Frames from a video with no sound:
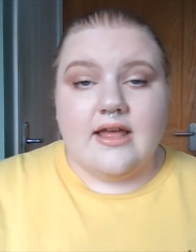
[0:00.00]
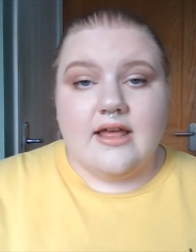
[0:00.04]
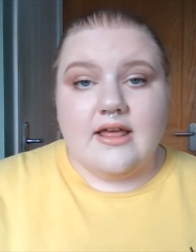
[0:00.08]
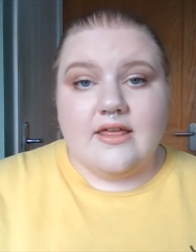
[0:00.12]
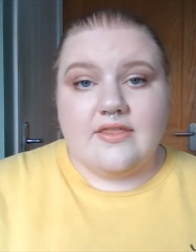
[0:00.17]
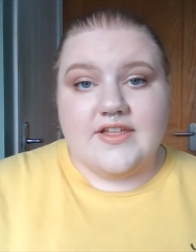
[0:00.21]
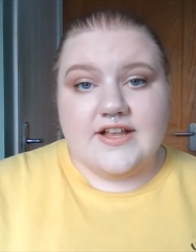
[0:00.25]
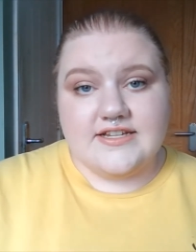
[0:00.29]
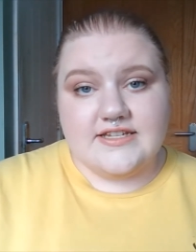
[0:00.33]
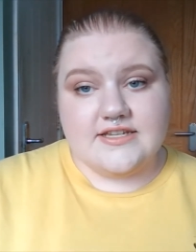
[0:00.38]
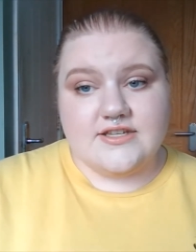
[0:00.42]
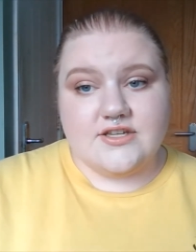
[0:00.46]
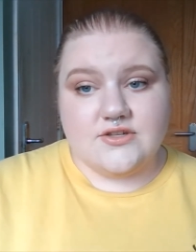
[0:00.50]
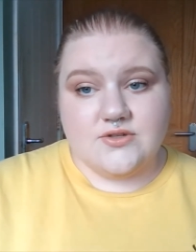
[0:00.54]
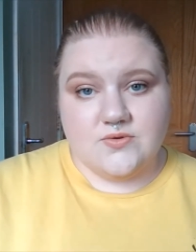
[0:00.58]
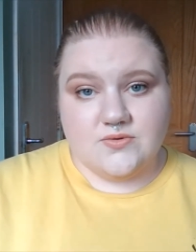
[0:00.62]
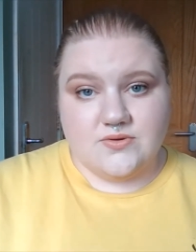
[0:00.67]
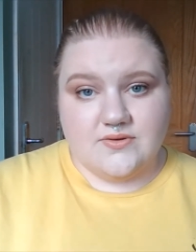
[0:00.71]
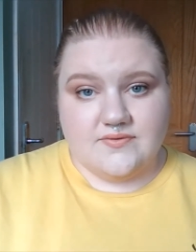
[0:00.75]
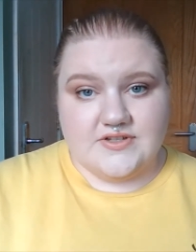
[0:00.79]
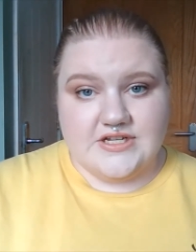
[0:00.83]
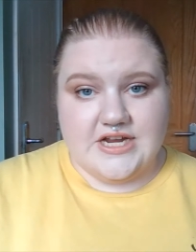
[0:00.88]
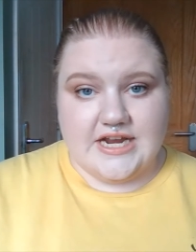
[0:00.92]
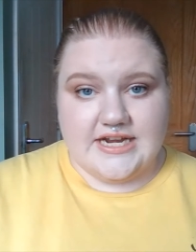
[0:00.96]
This is a sort
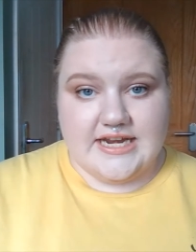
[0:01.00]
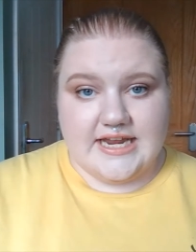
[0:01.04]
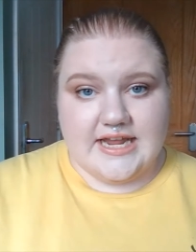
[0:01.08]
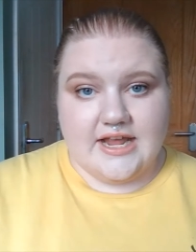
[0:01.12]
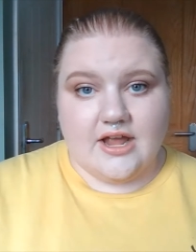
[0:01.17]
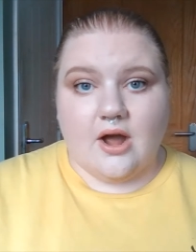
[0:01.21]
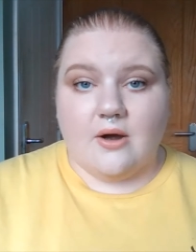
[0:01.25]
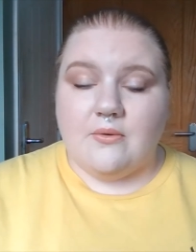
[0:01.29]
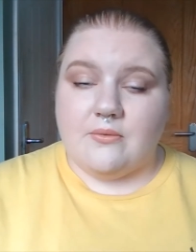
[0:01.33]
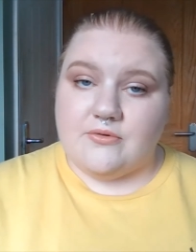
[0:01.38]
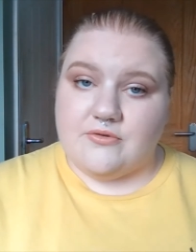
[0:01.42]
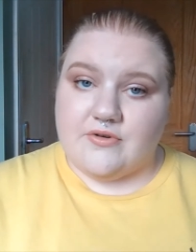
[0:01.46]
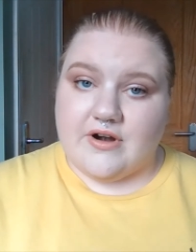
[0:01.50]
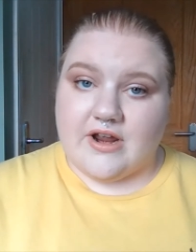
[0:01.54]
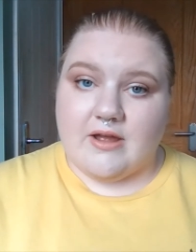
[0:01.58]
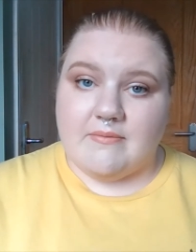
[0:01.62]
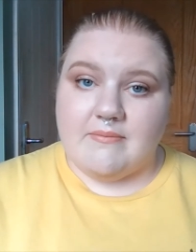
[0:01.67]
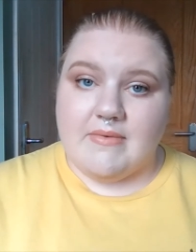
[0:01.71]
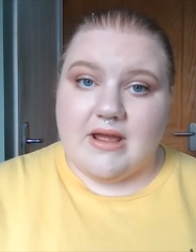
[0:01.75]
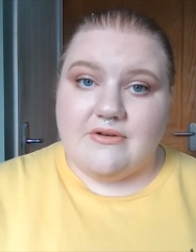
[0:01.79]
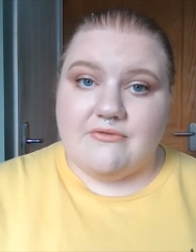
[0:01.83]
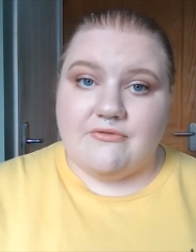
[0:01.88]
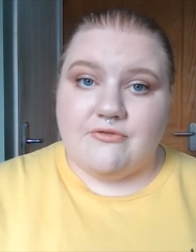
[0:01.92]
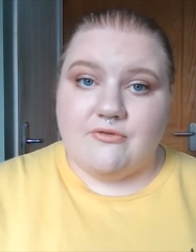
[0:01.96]
of technique I would
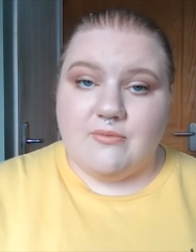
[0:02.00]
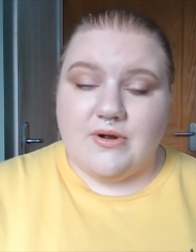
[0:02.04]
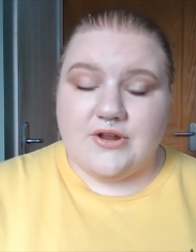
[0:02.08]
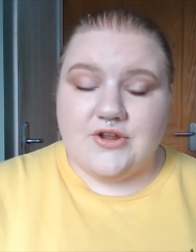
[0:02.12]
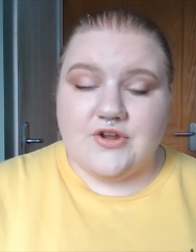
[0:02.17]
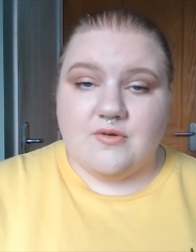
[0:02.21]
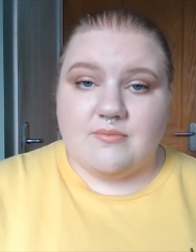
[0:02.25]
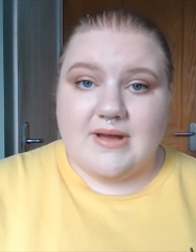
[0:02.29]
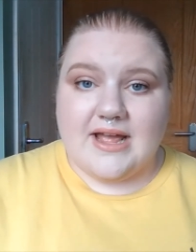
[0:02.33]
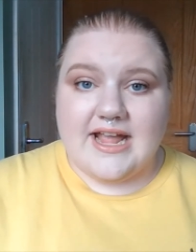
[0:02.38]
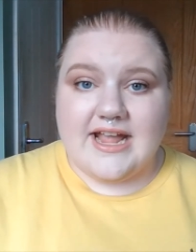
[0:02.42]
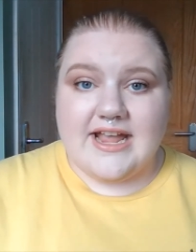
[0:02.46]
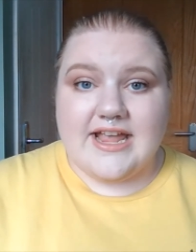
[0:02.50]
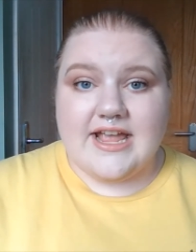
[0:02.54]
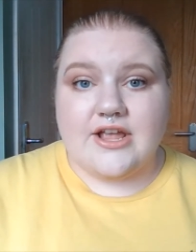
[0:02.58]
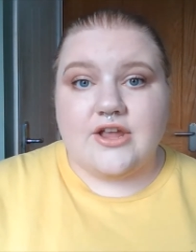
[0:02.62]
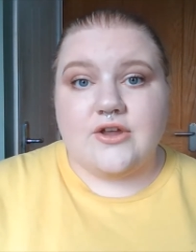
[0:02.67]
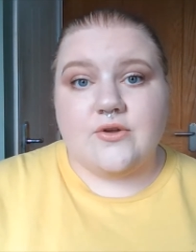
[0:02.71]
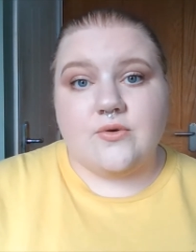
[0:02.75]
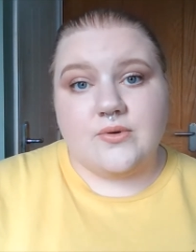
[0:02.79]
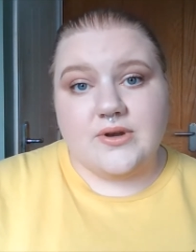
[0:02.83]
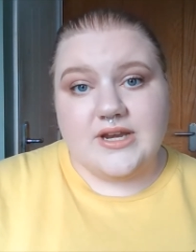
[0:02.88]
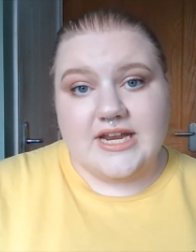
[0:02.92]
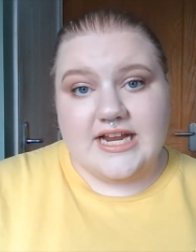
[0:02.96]
recommend for when you're making
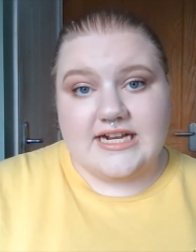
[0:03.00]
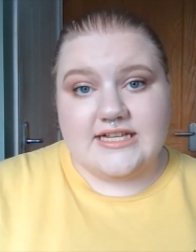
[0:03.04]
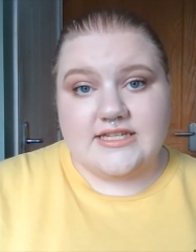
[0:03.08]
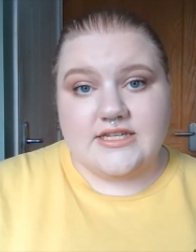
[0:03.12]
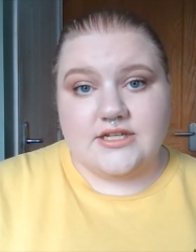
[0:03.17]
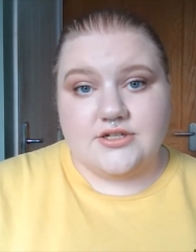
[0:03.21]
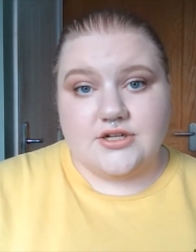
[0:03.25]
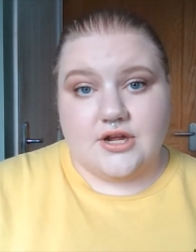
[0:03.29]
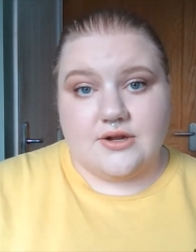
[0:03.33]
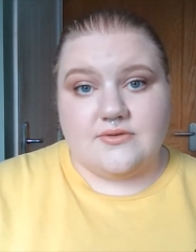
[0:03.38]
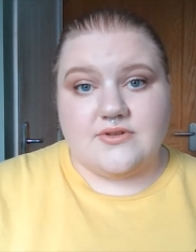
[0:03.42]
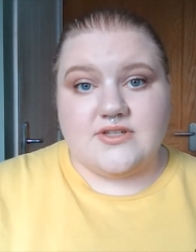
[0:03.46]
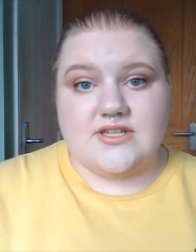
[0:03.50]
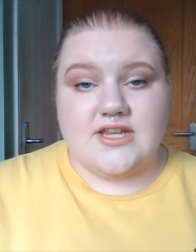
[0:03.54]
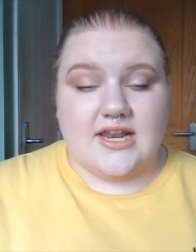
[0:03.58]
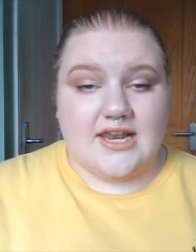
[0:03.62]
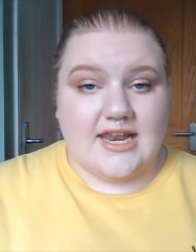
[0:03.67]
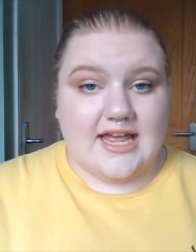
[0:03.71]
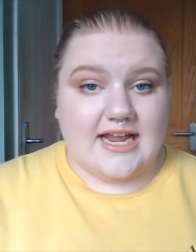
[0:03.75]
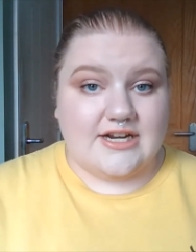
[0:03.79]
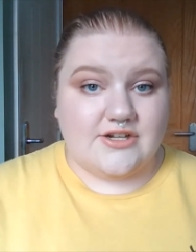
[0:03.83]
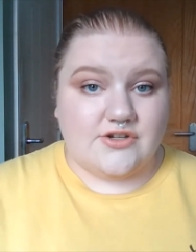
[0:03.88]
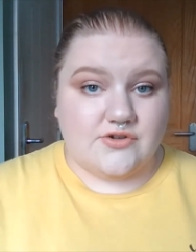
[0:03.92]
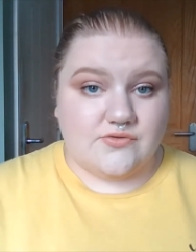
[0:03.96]
your neater notes
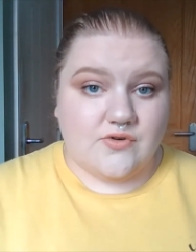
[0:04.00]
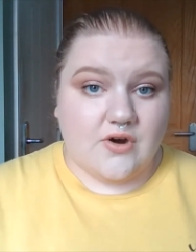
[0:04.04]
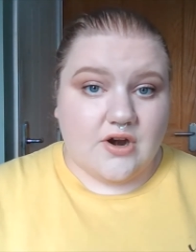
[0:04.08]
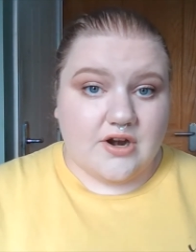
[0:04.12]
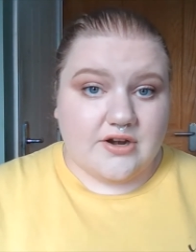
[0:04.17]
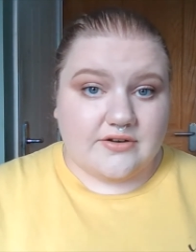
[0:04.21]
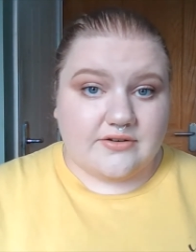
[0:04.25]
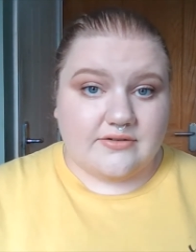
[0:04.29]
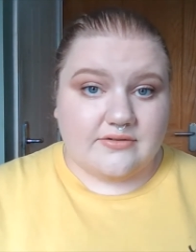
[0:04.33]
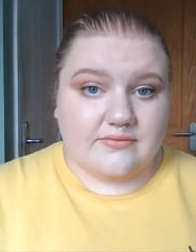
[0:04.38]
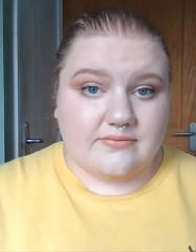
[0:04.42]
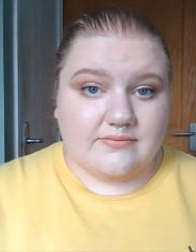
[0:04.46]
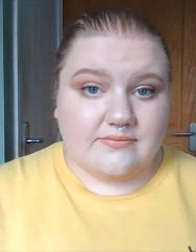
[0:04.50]
later on.